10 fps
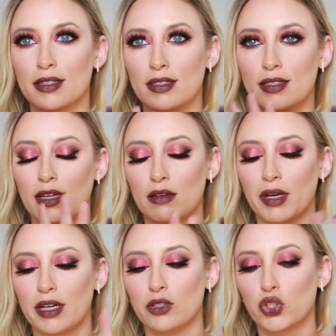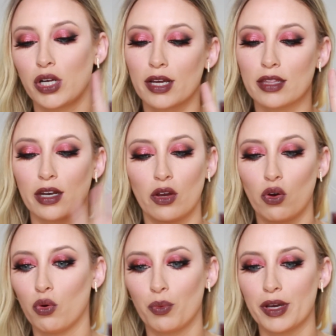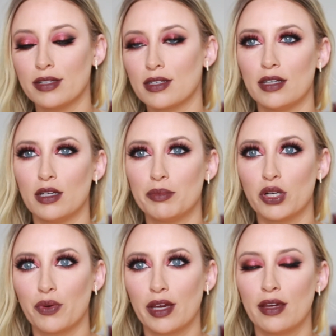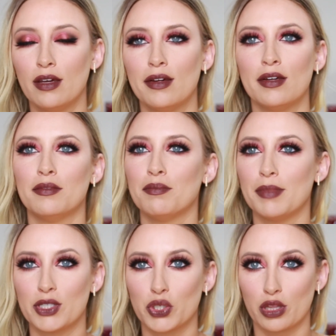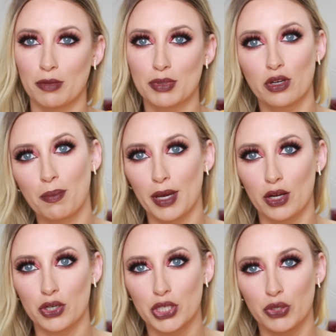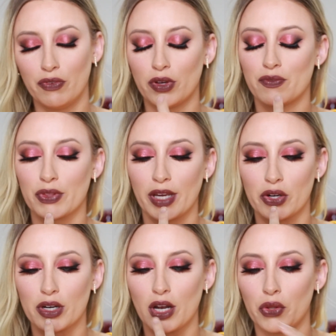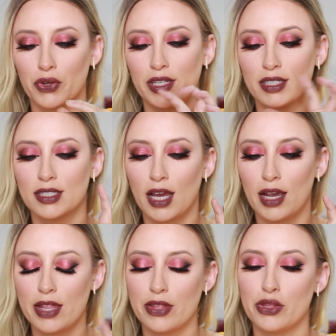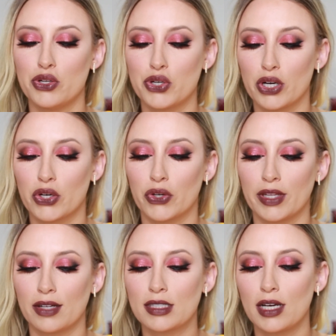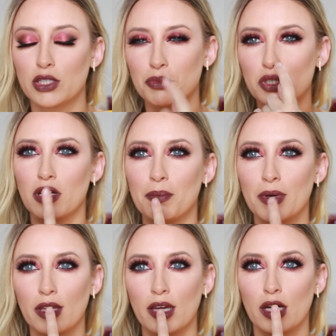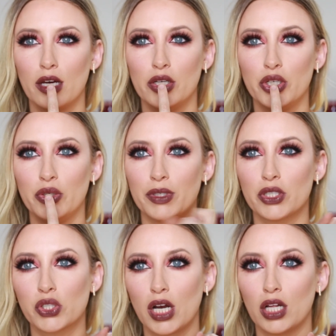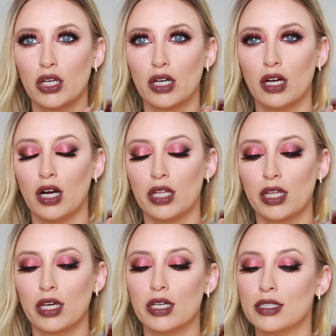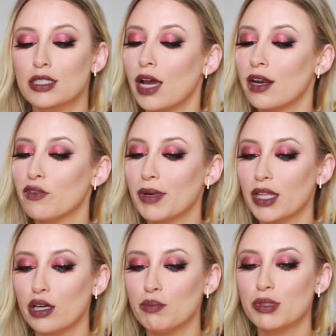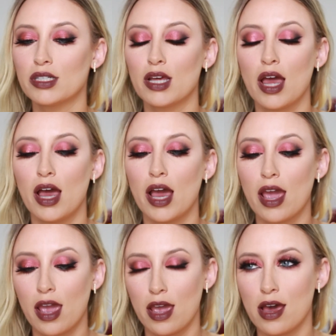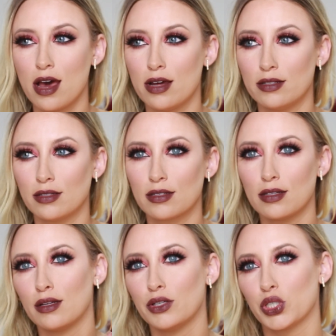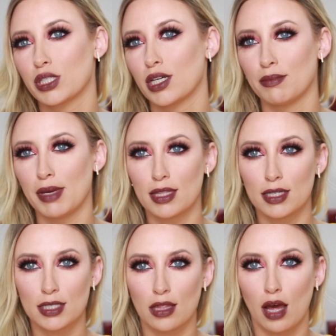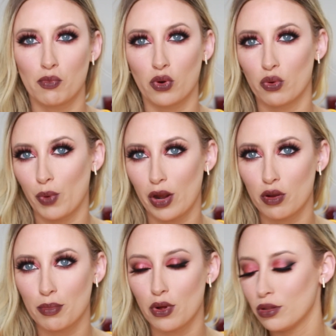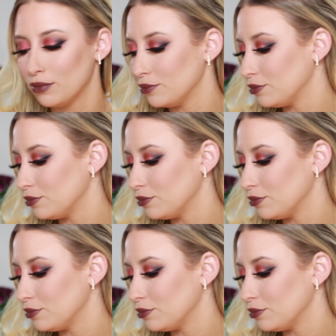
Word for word: This is like my trick that I always end up doing. Makes your lips look bigger too if you have a lighter color on the inside and then the darker on the outside. So I'm just gonna put like a nudish color on the inside of my lips and it's just gonna make this a lot more wearable.